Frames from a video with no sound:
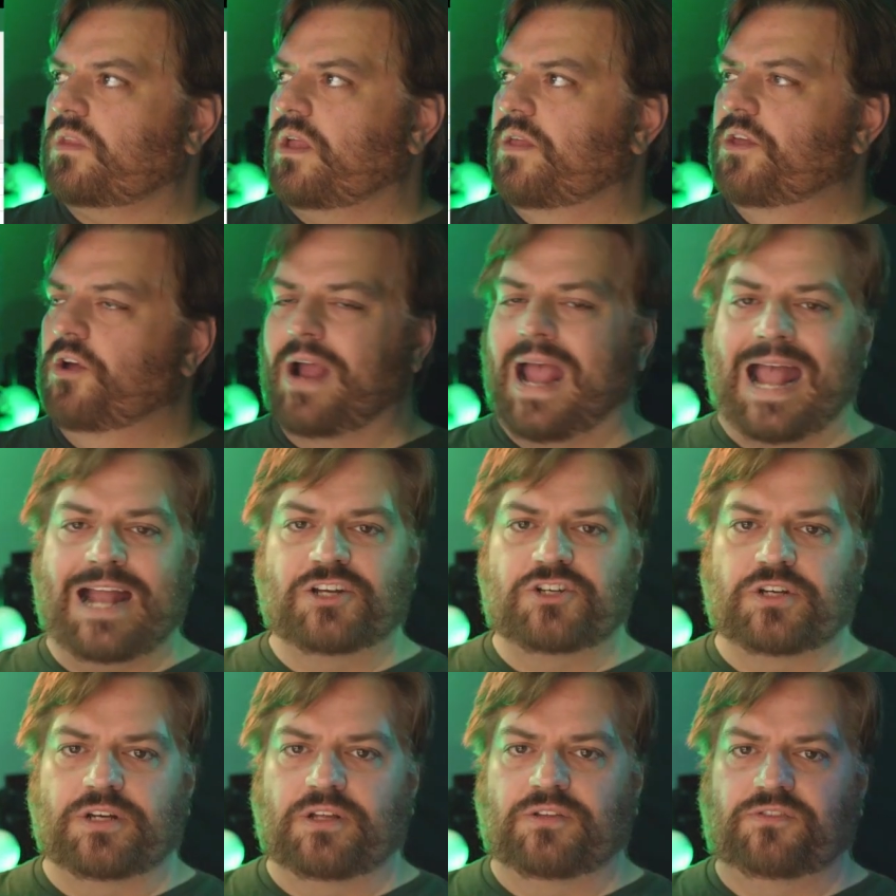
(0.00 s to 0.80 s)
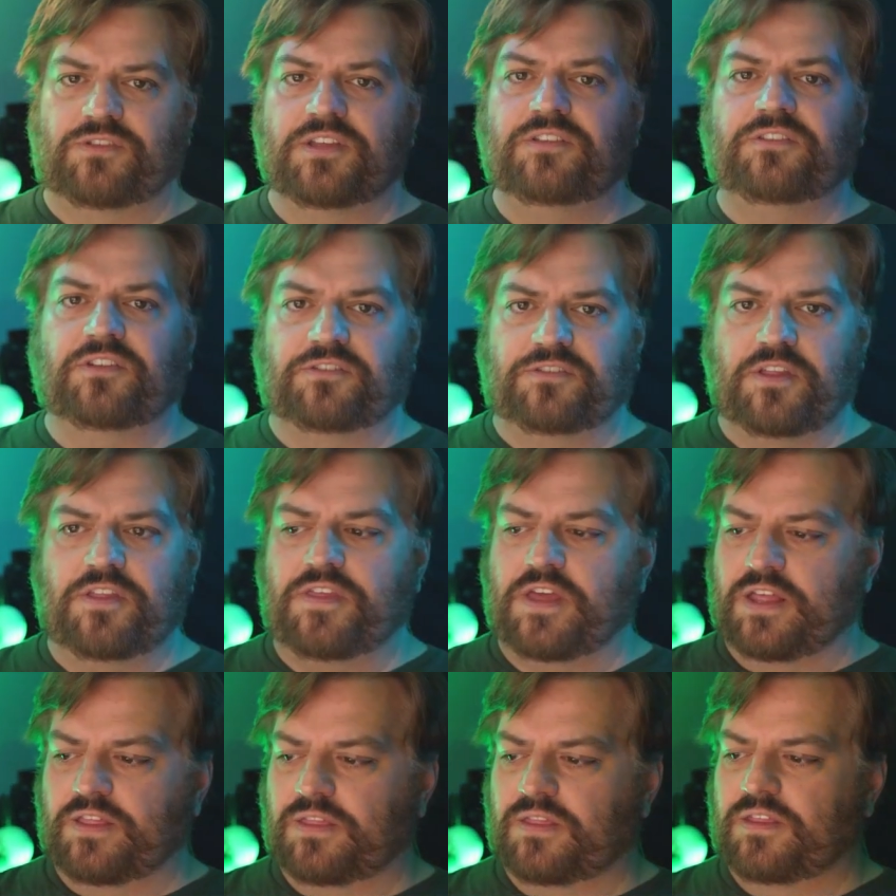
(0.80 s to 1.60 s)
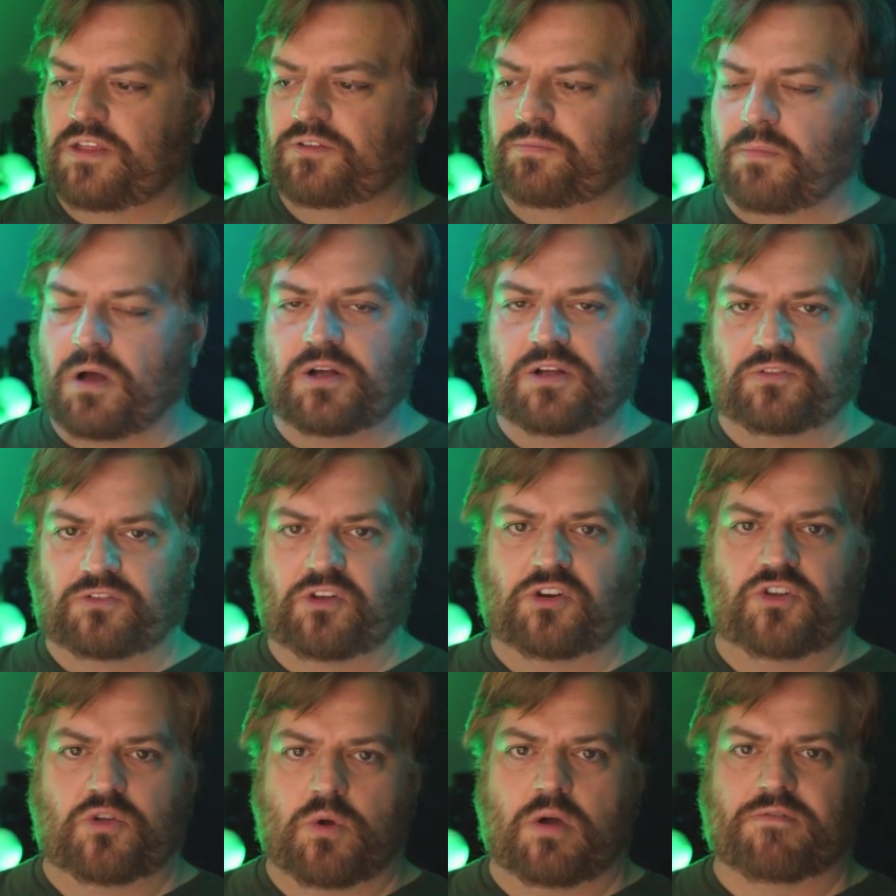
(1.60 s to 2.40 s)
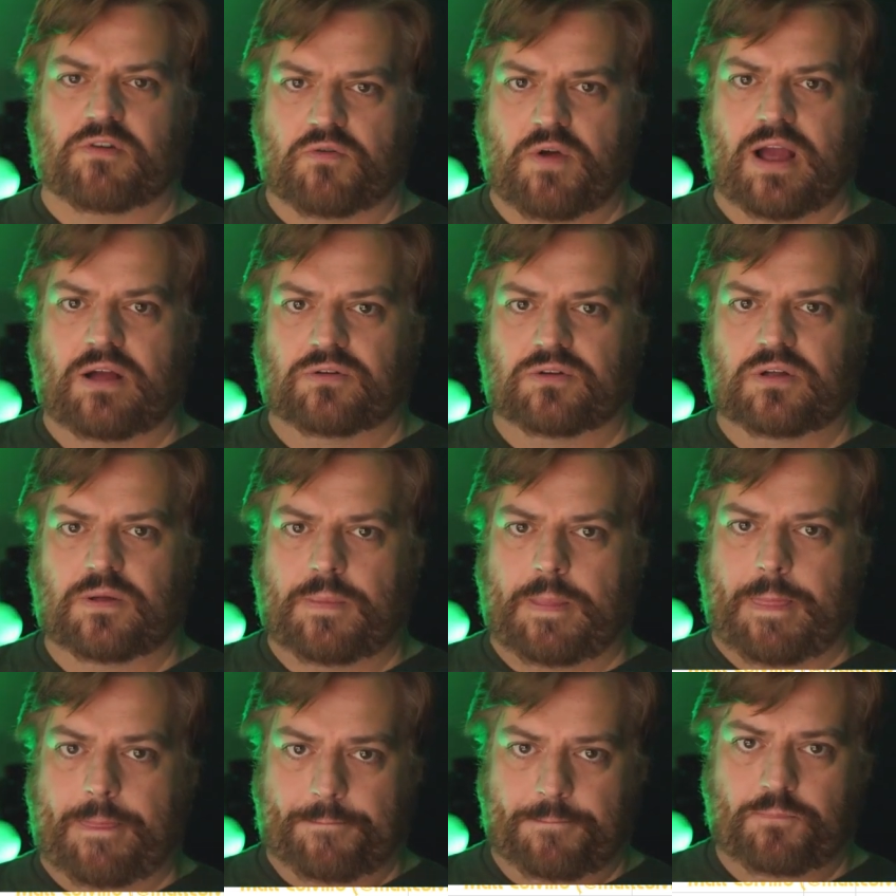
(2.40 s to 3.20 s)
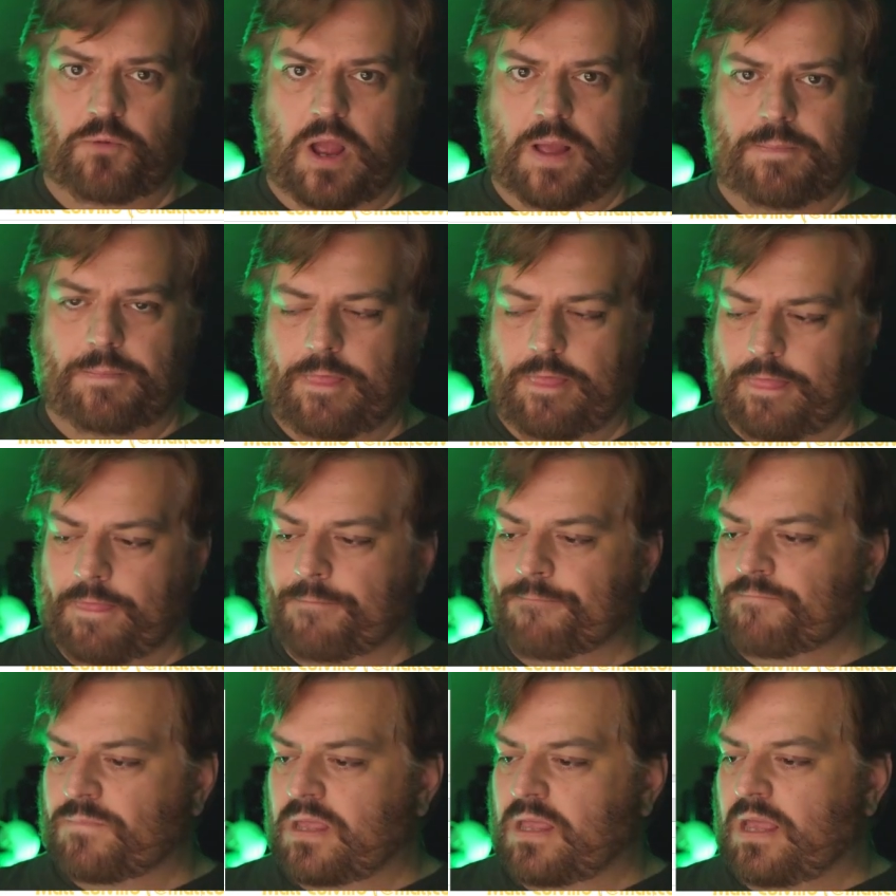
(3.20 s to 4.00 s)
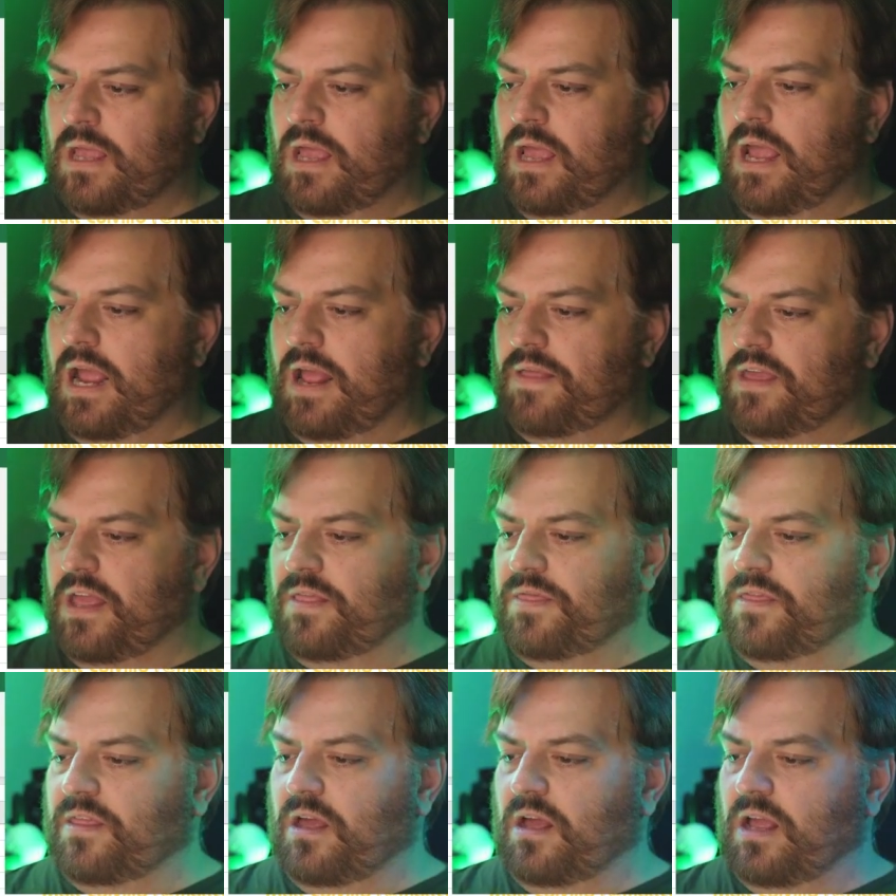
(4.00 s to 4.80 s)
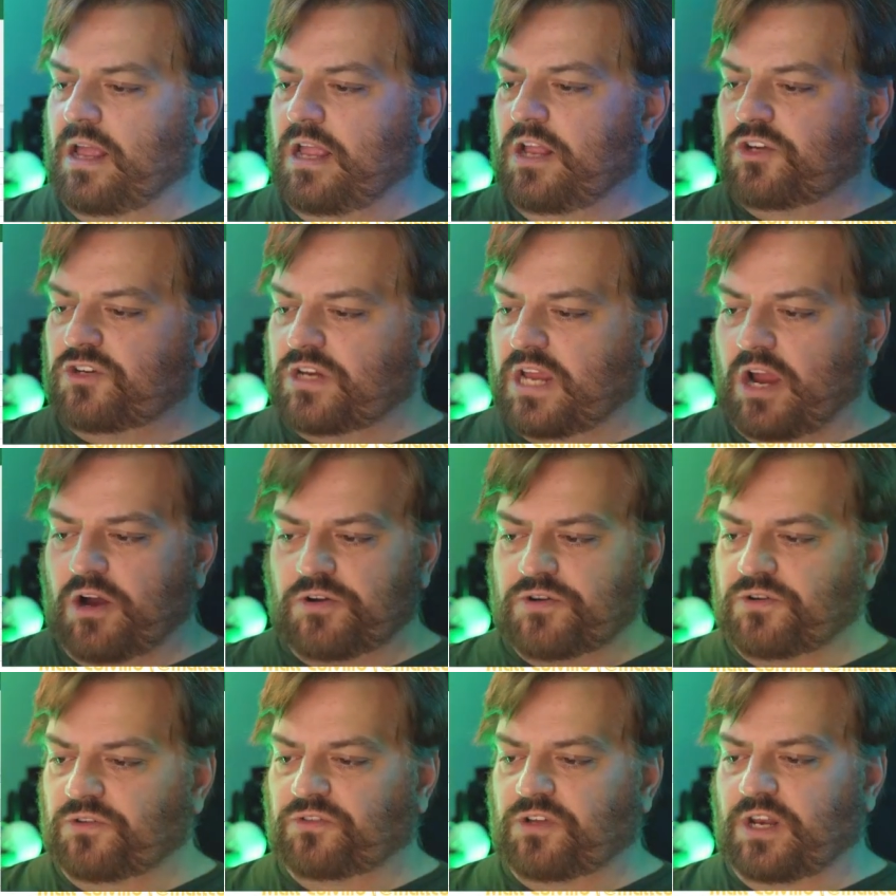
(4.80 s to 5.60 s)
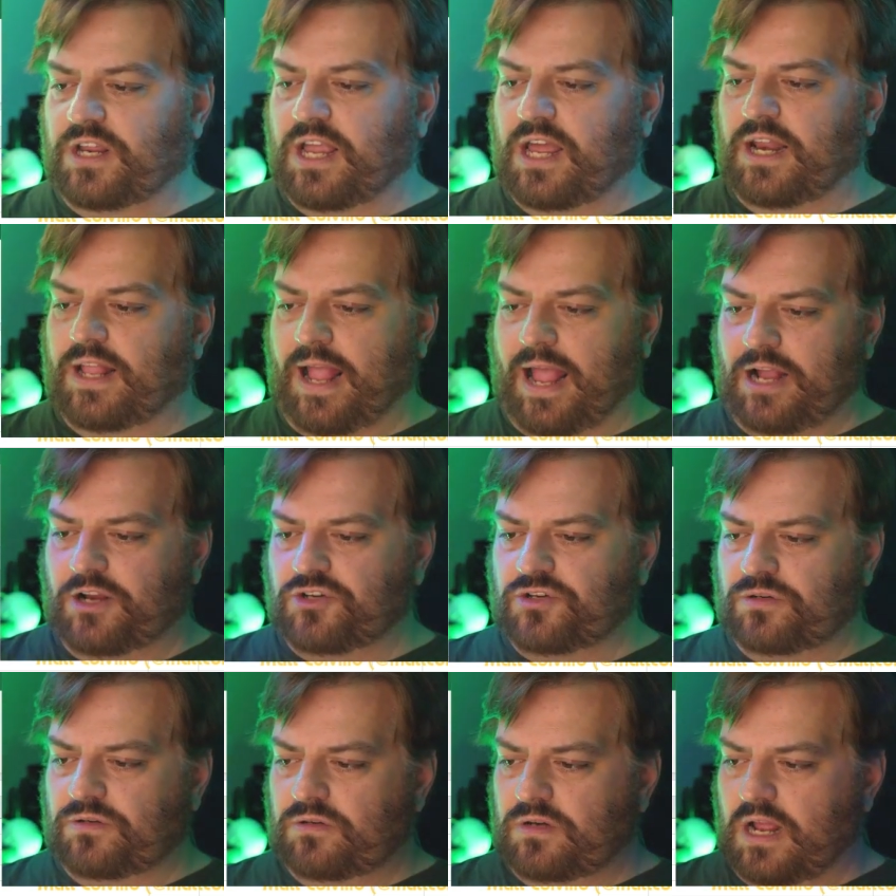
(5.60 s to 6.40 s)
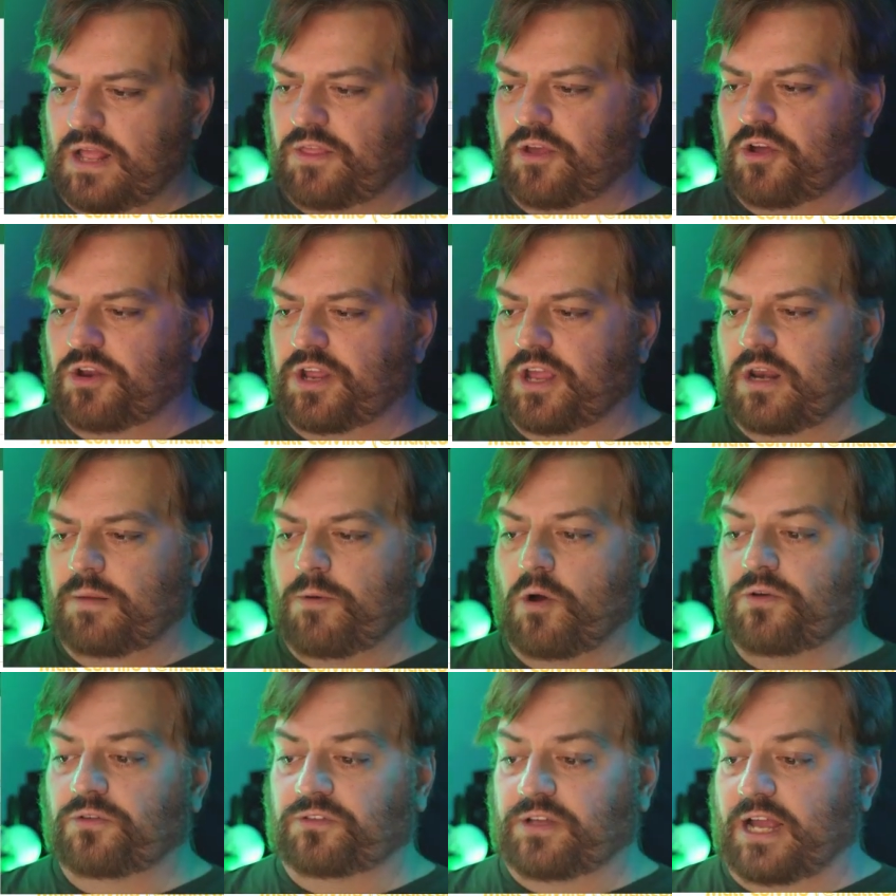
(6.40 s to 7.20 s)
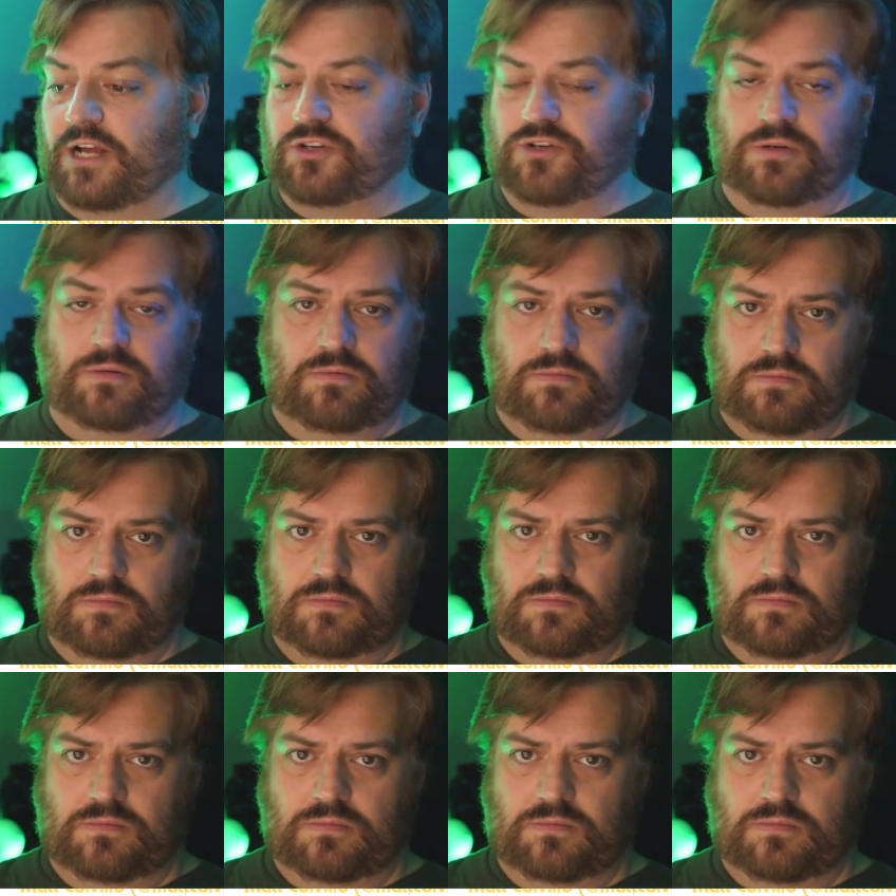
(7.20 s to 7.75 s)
Their action is, this is the thing this monk is going to do every round, right? And then each character is going to get an action, and they're going to get a bonus action.